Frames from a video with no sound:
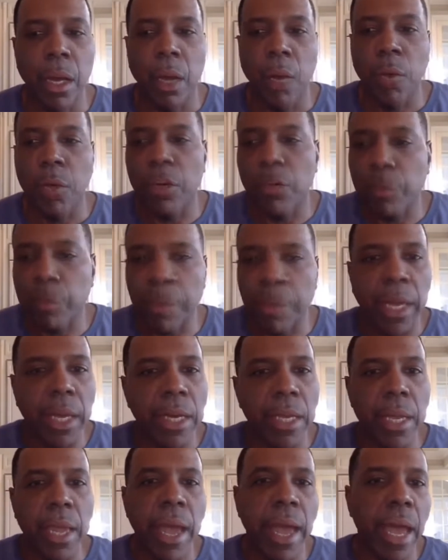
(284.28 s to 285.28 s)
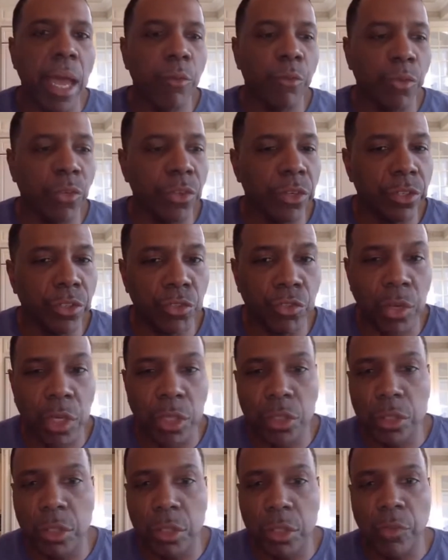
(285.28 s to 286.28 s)
Whatever plan he had for the
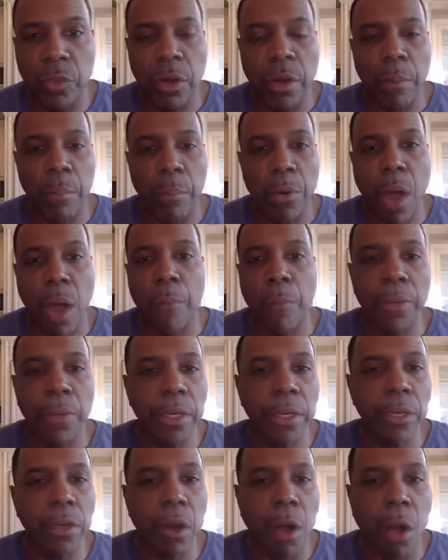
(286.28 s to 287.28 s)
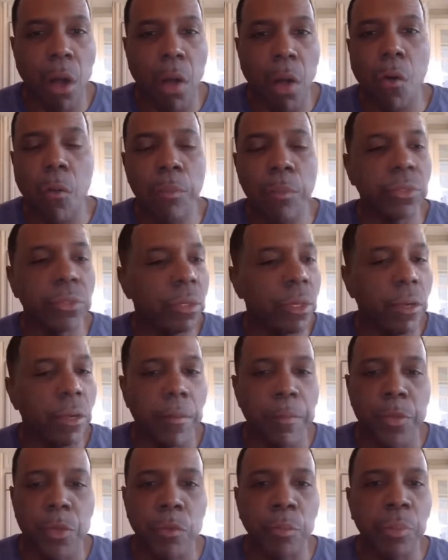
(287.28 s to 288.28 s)
destruction of your property, your homes,
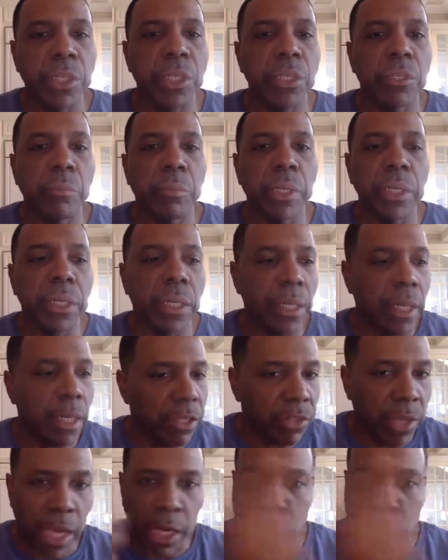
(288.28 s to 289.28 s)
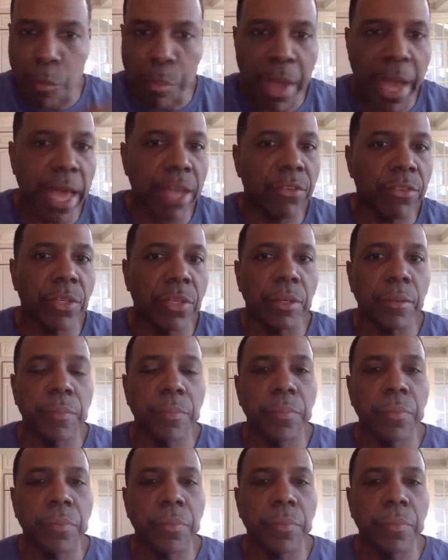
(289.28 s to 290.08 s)
you plead the blood. He's got to go past it.